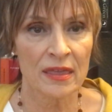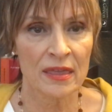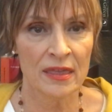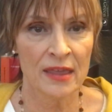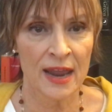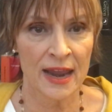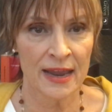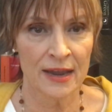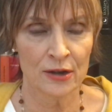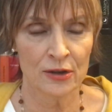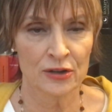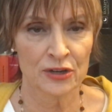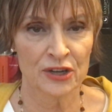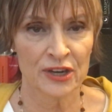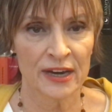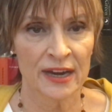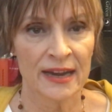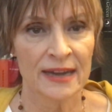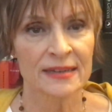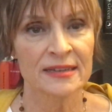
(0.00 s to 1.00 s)
the
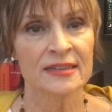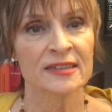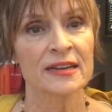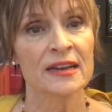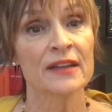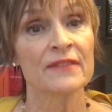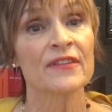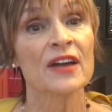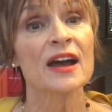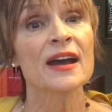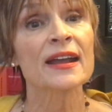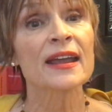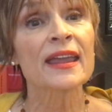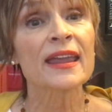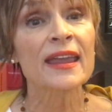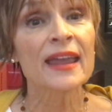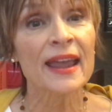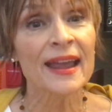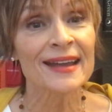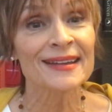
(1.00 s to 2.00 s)
energy instead of
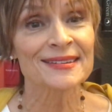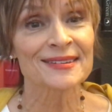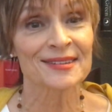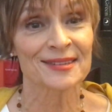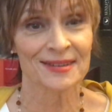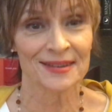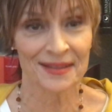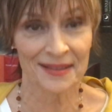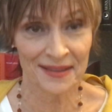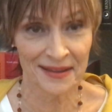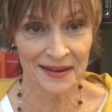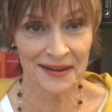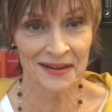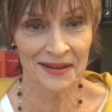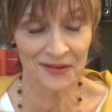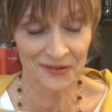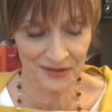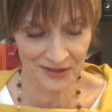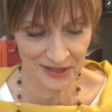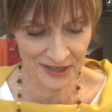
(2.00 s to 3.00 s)
against the
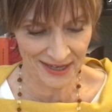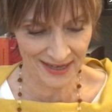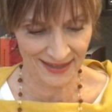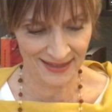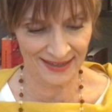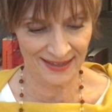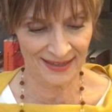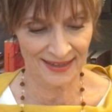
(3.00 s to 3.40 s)
energy.